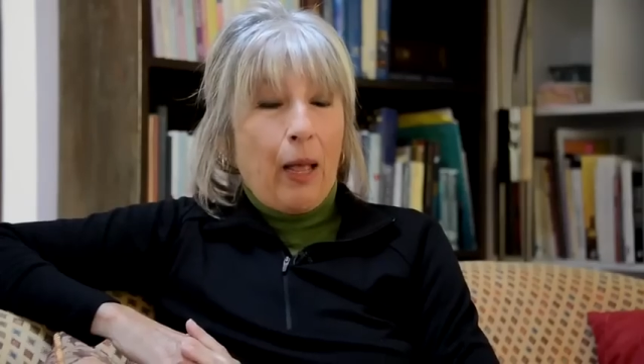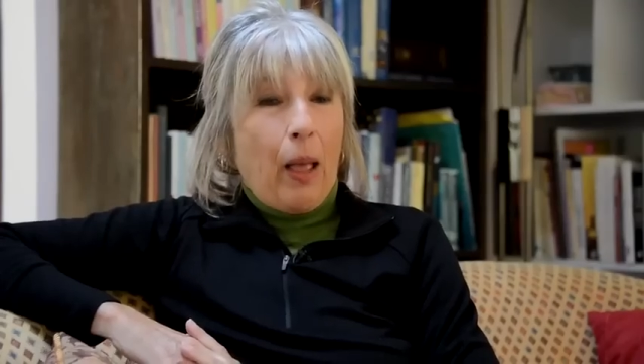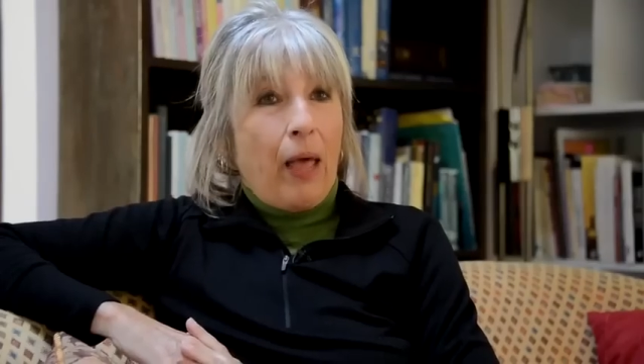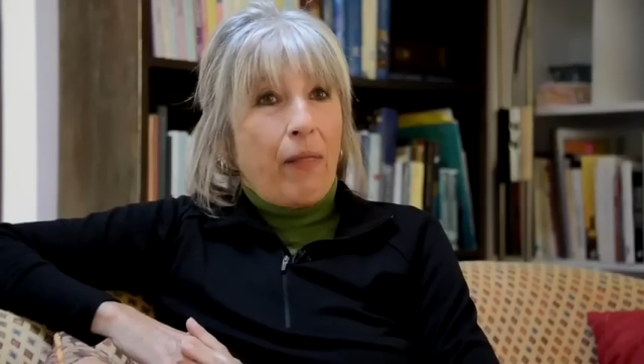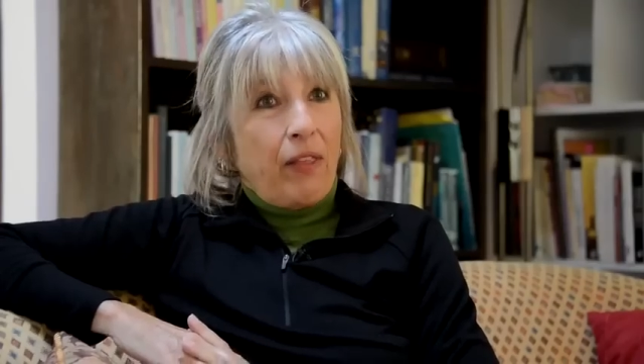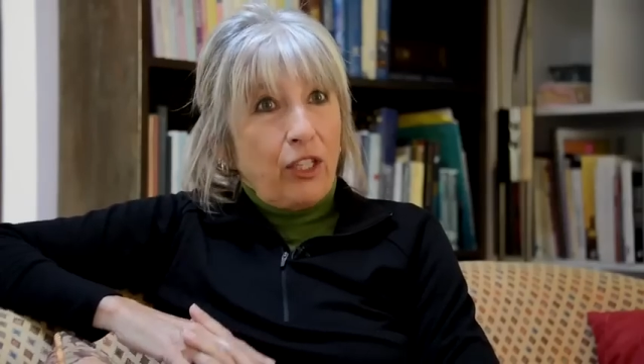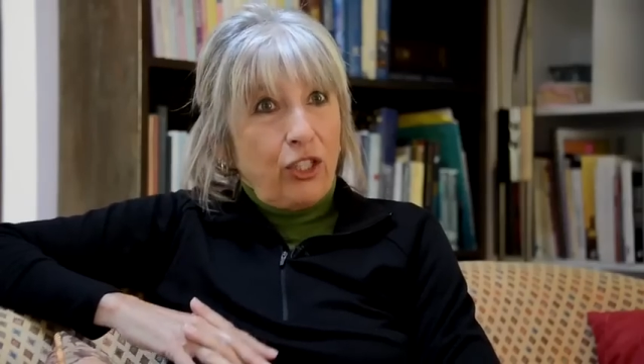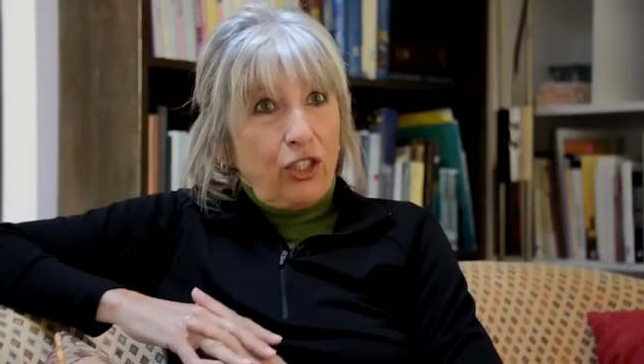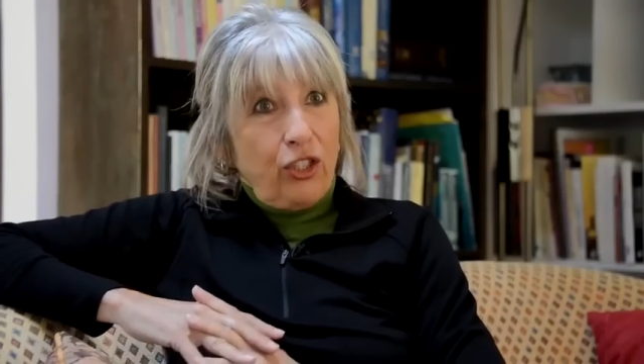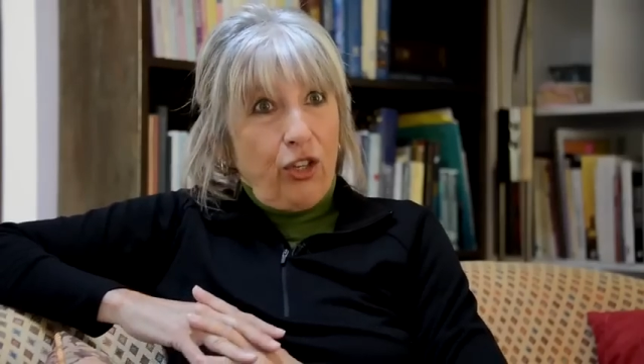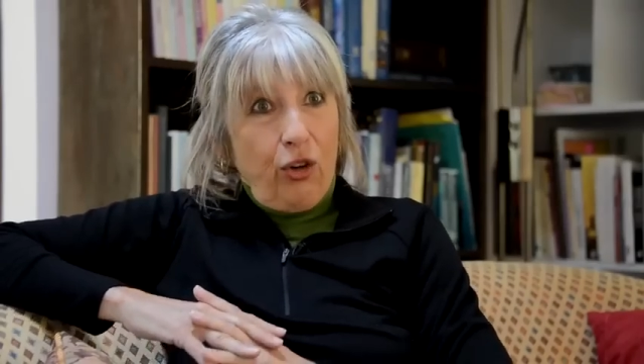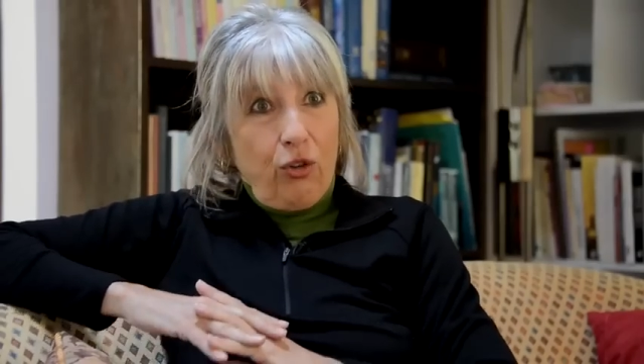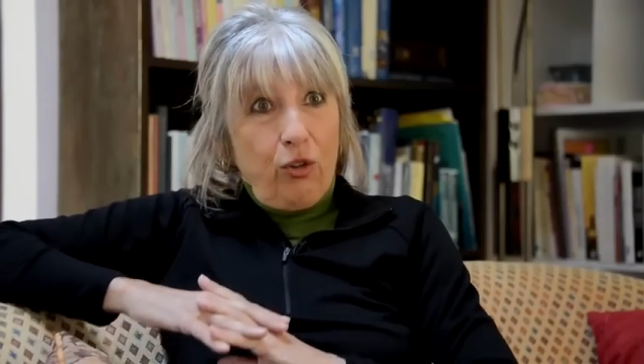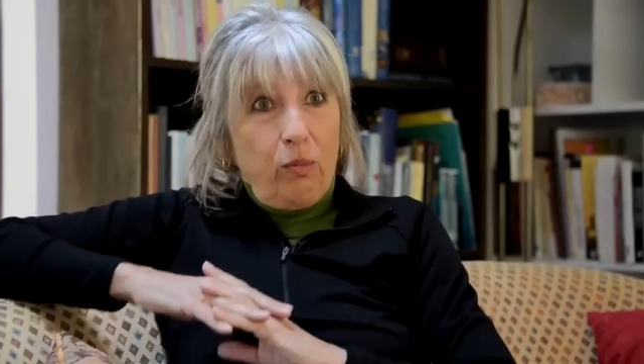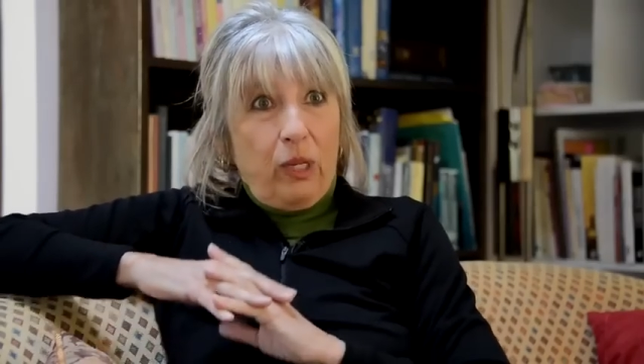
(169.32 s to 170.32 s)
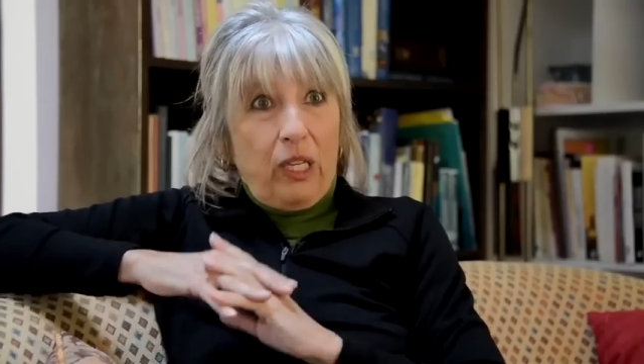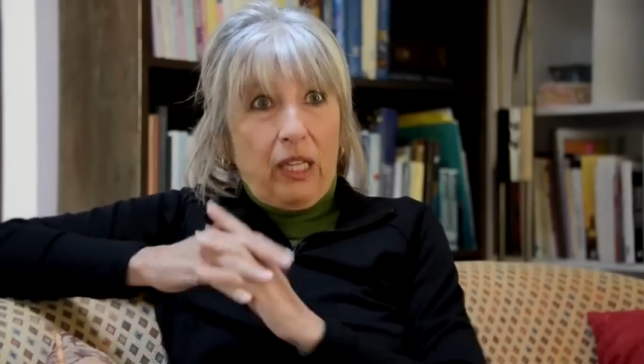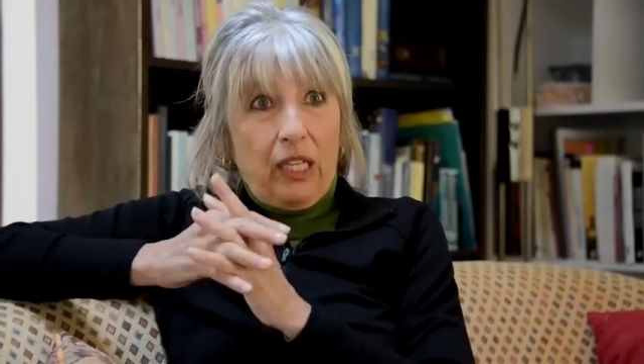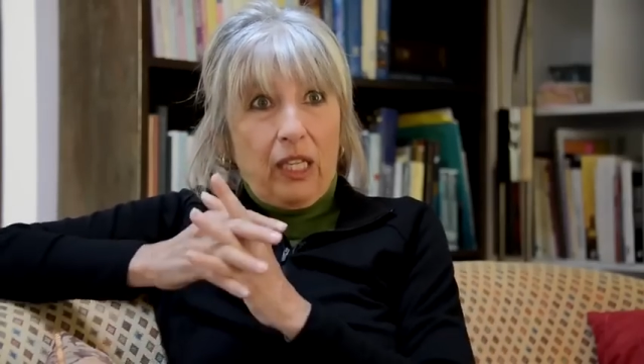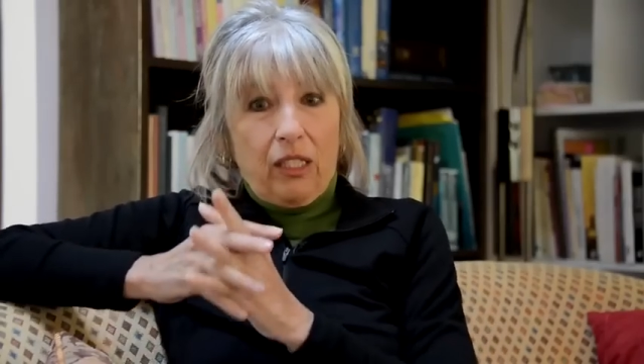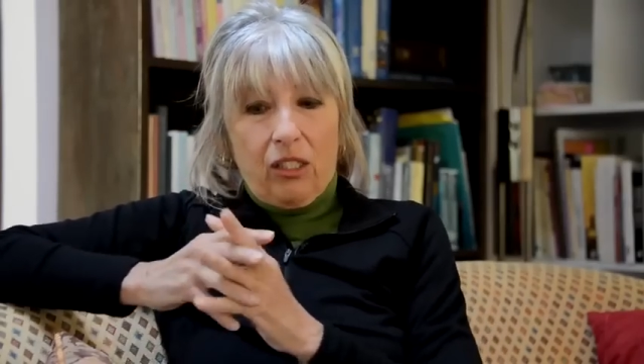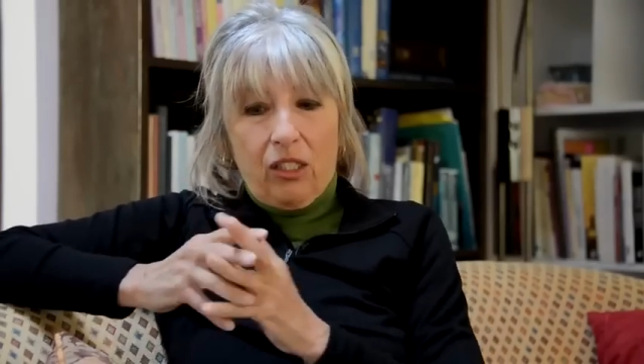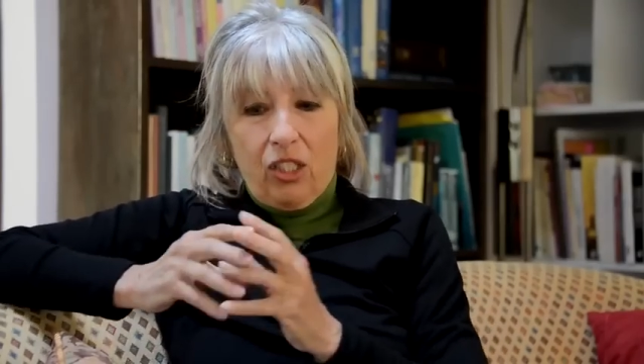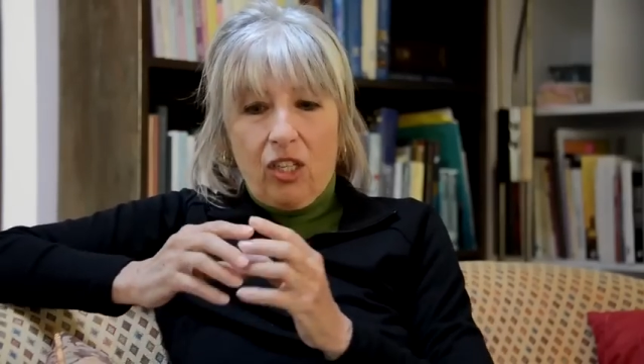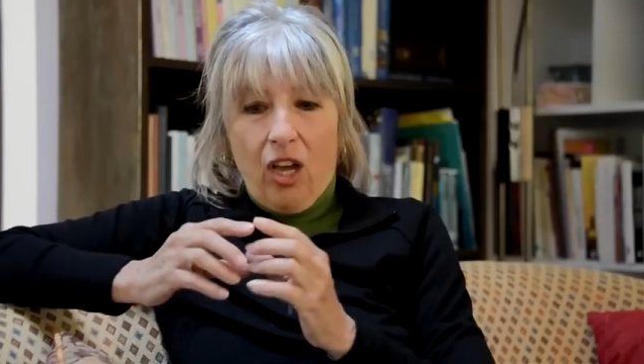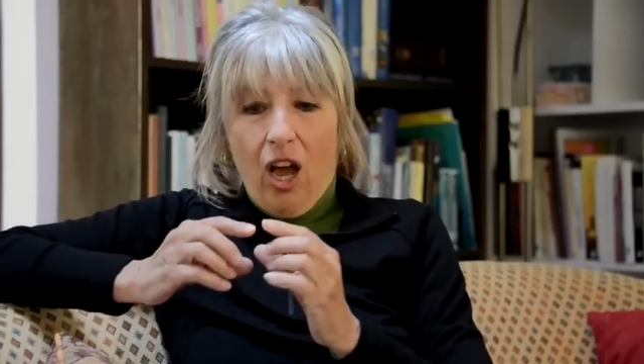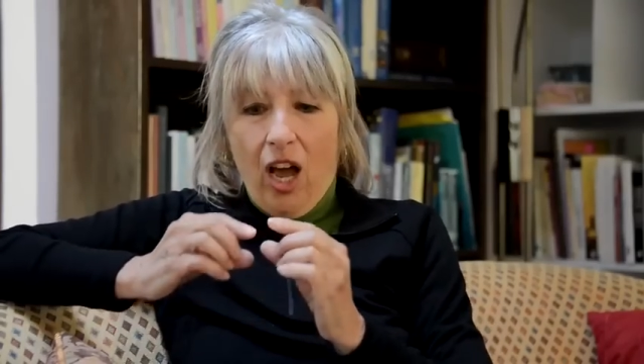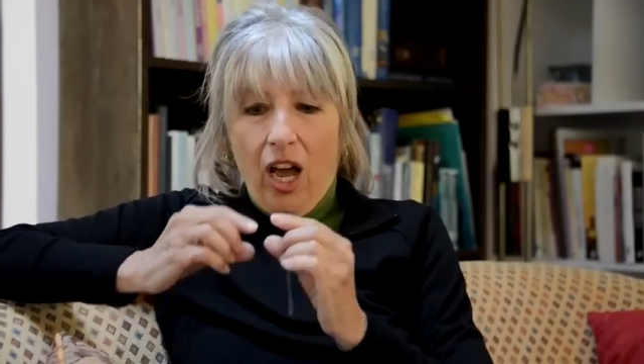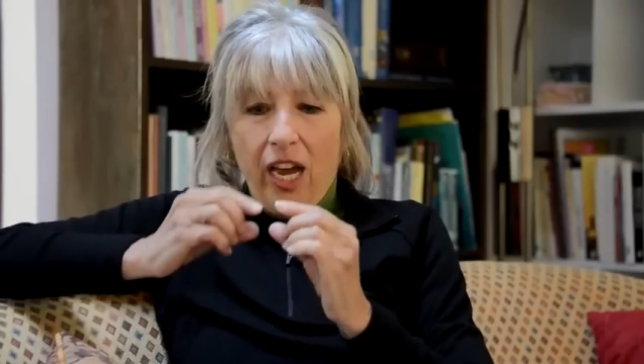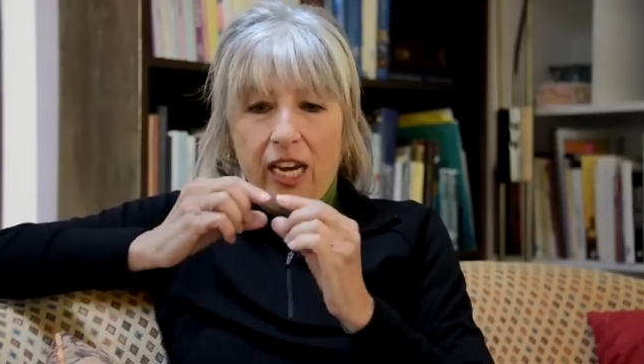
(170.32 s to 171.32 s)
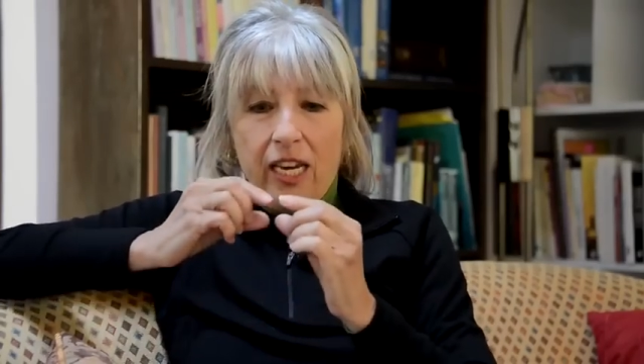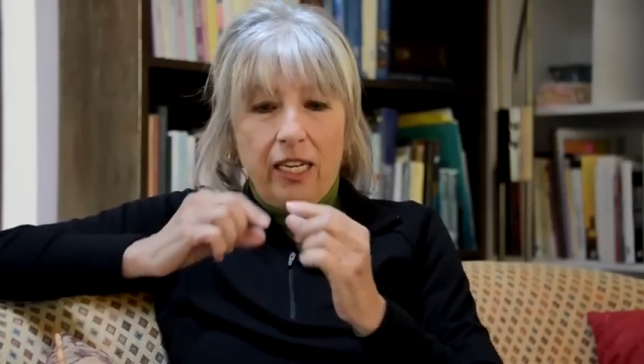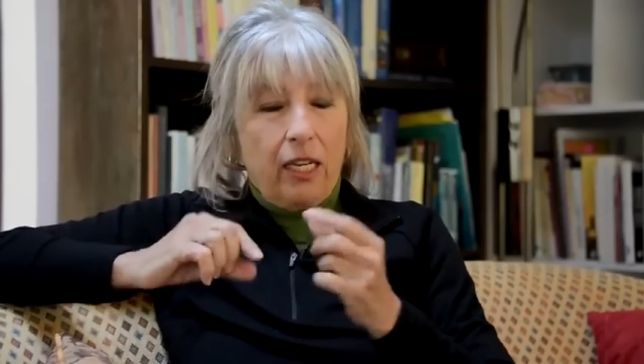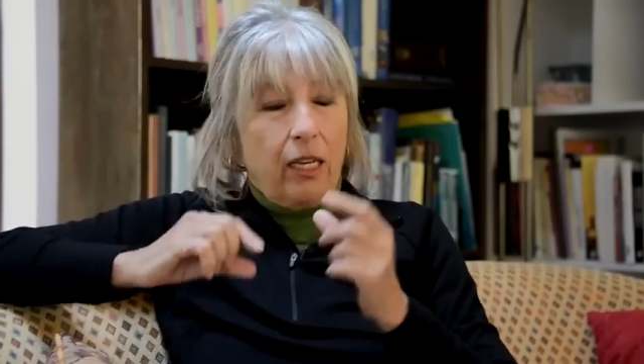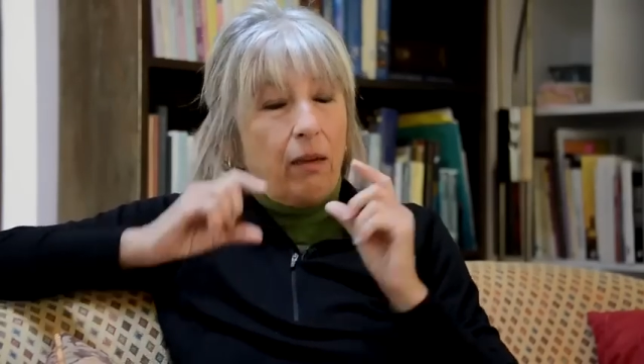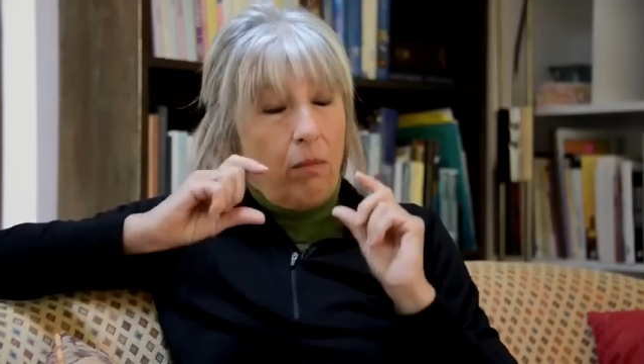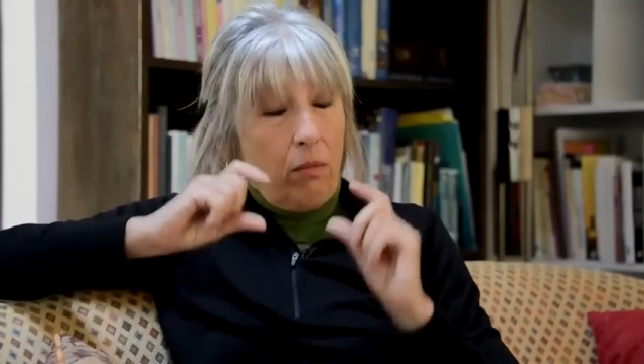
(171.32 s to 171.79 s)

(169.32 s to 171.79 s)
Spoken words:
and they showed me these tiny,